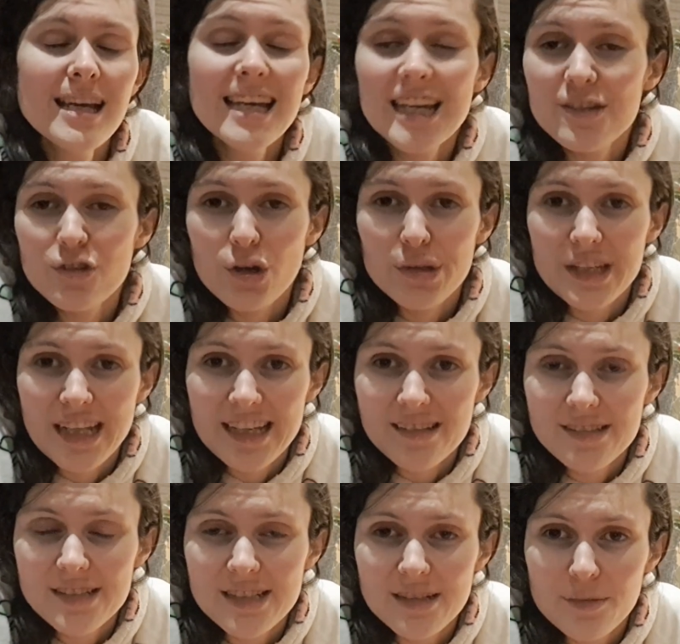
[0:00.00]
if nothing
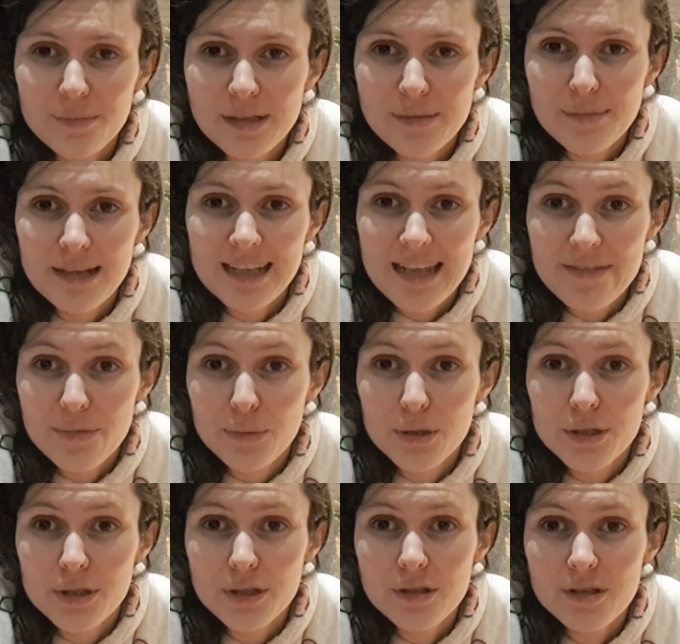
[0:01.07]
else, it'll mean my leather
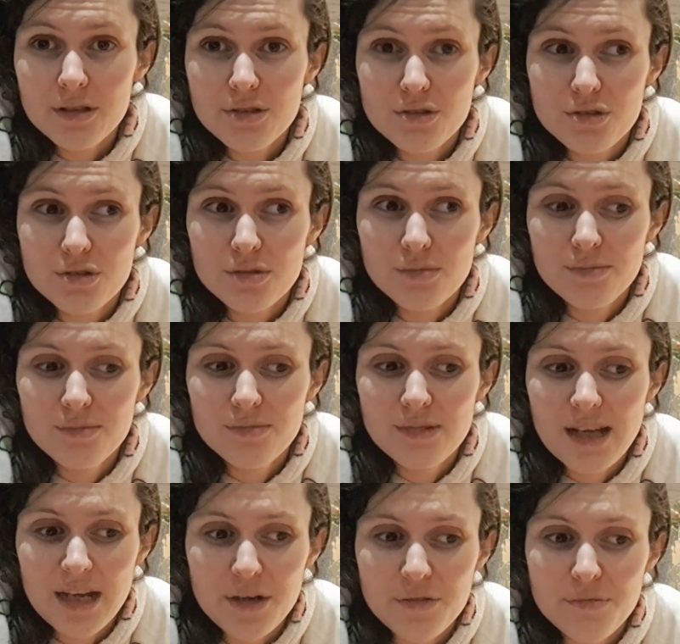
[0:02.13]
work doesn't
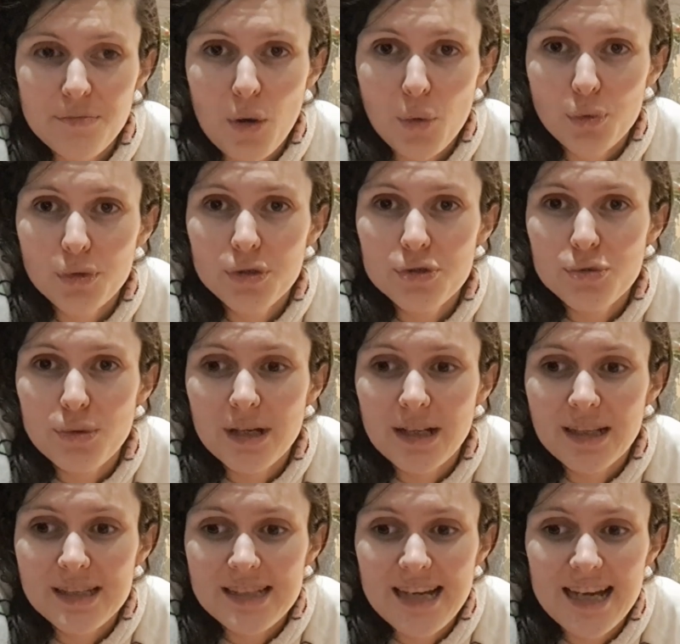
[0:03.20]
kind of mould as
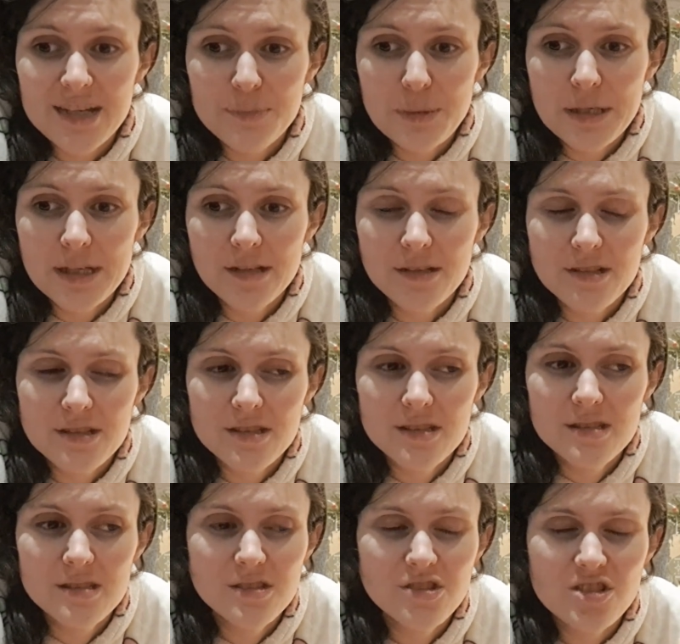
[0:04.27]
quickly as it had been,
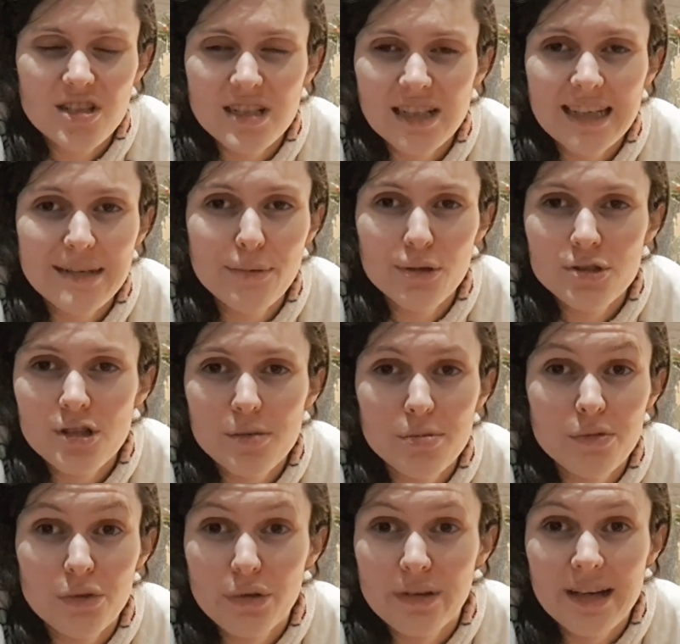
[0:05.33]
because trying to keep on top
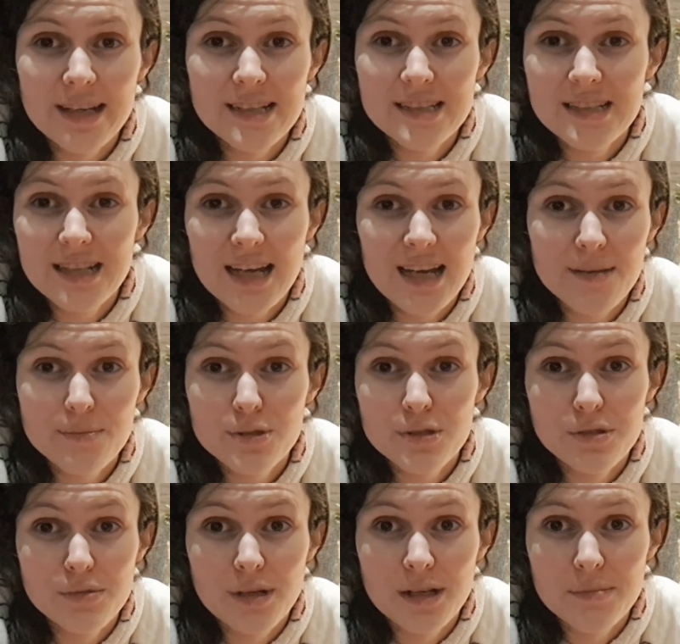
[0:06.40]
of all that is an
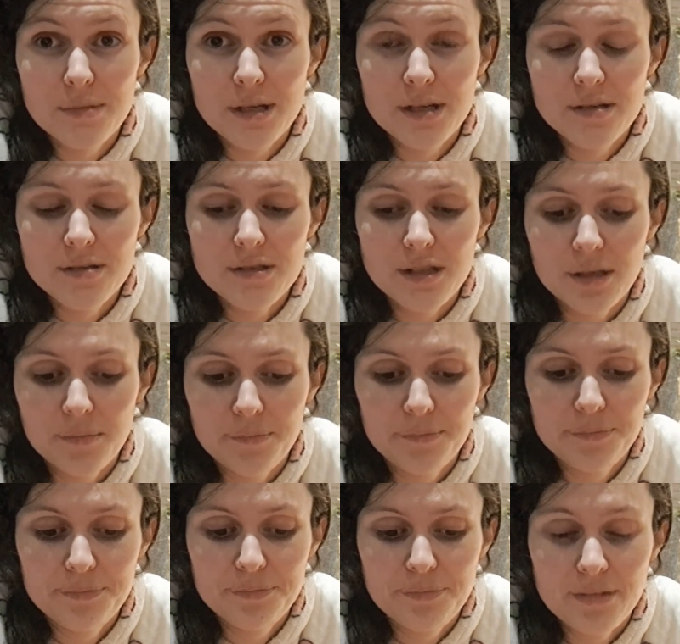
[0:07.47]
absolute nightmare. So
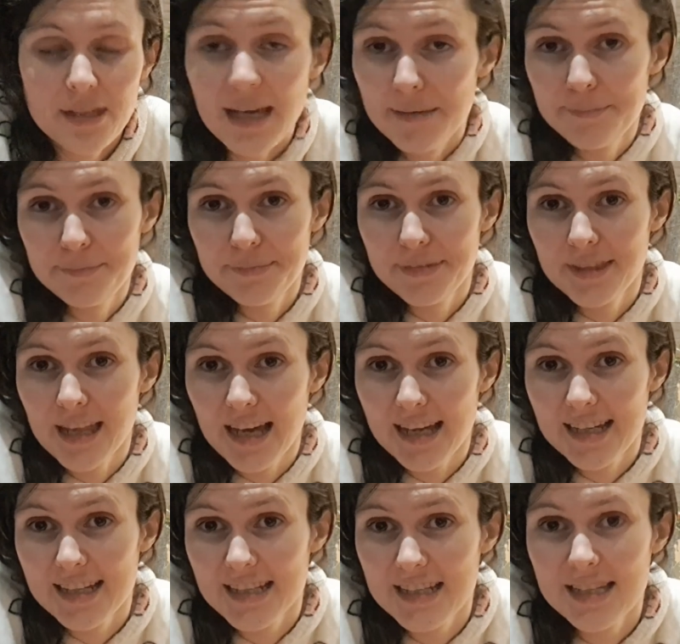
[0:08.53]
yeah, that
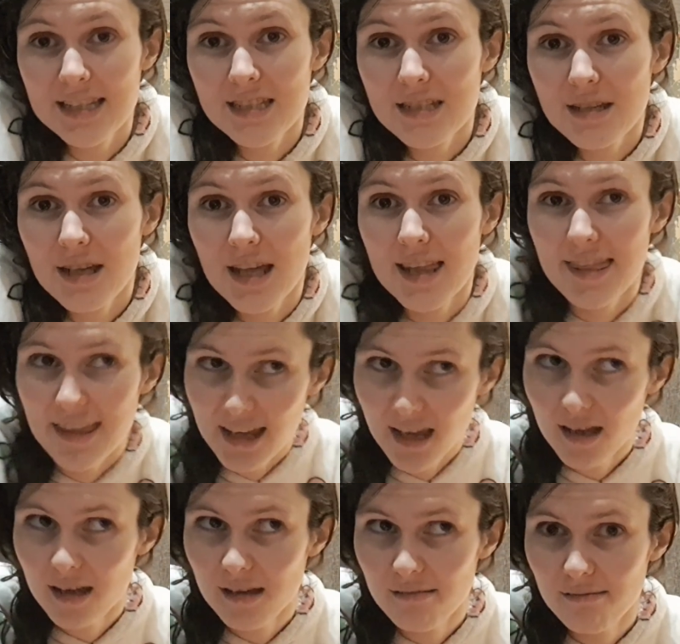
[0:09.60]
is, I
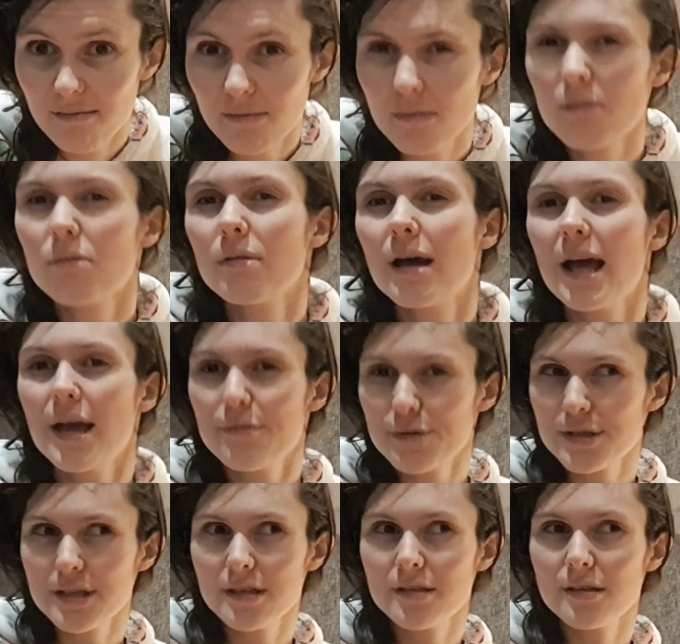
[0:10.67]
think,
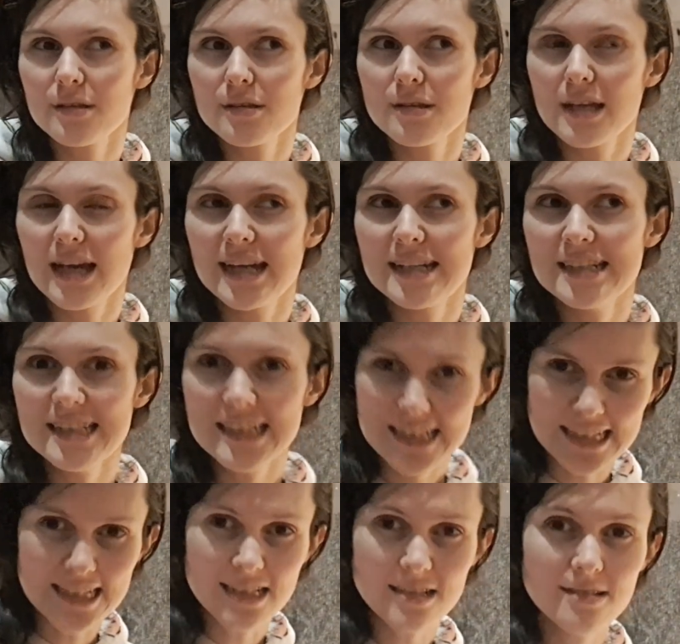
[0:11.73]
everything that I
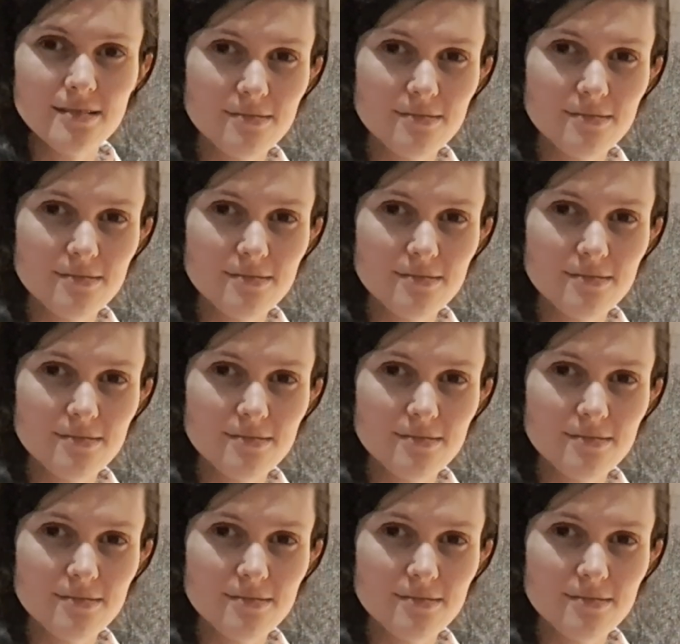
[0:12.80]
needed